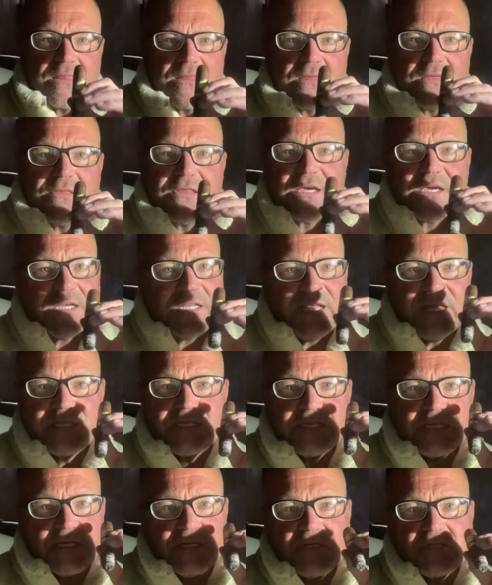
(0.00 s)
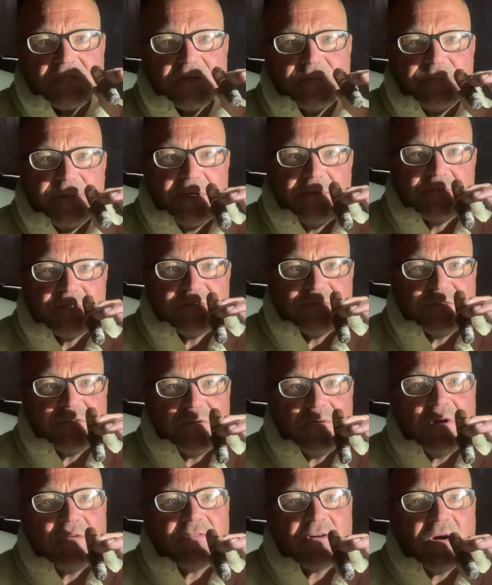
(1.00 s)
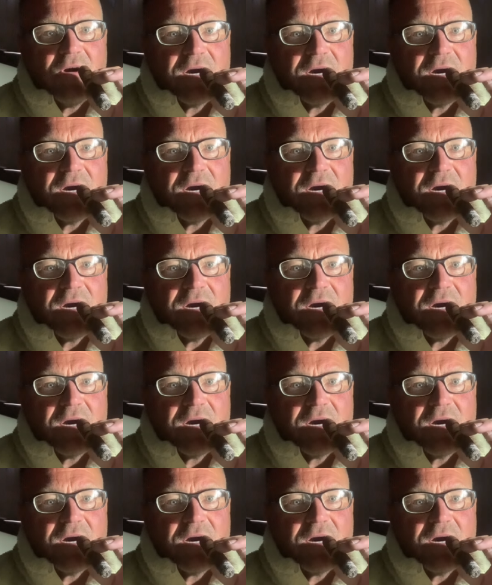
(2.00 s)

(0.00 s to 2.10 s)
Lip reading: The Connecticut's are beautiful. I've got a